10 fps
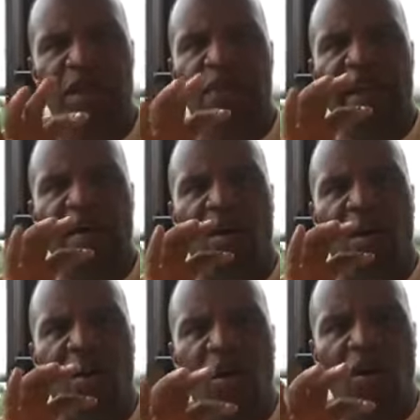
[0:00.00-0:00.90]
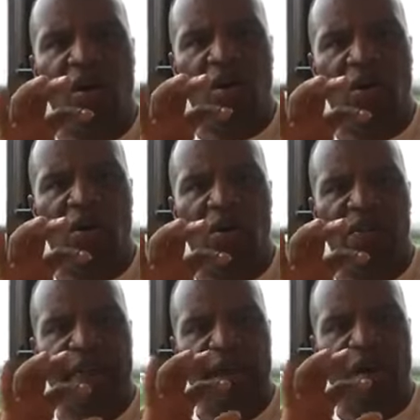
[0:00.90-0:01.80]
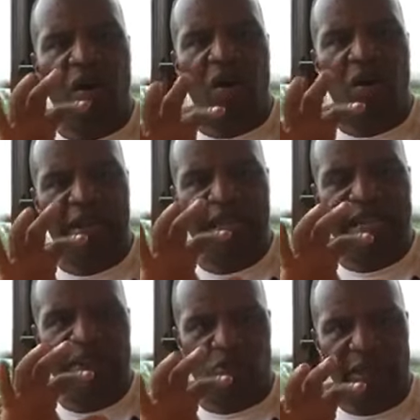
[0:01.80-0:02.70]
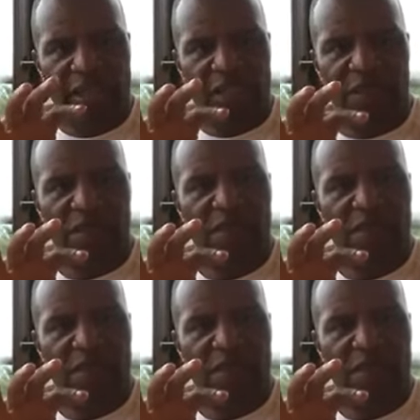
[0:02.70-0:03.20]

they all they all can get rich.